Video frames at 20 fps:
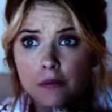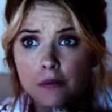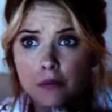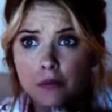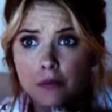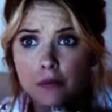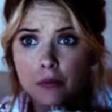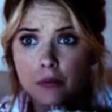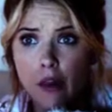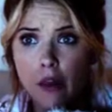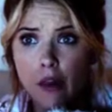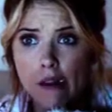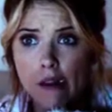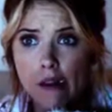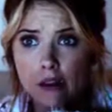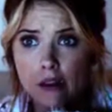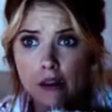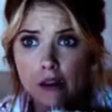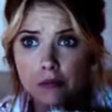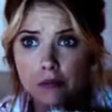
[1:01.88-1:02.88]

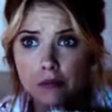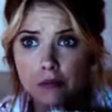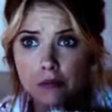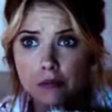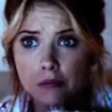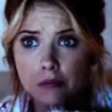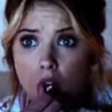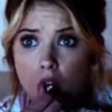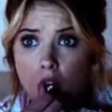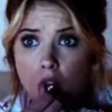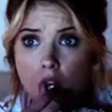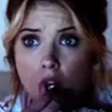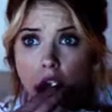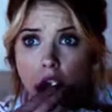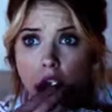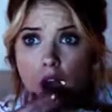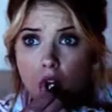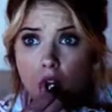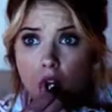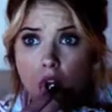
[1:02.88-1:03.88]
polystyrene box with ice
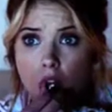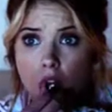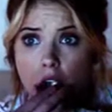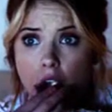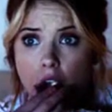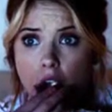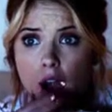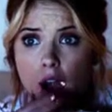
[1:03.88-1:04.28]
cream in it.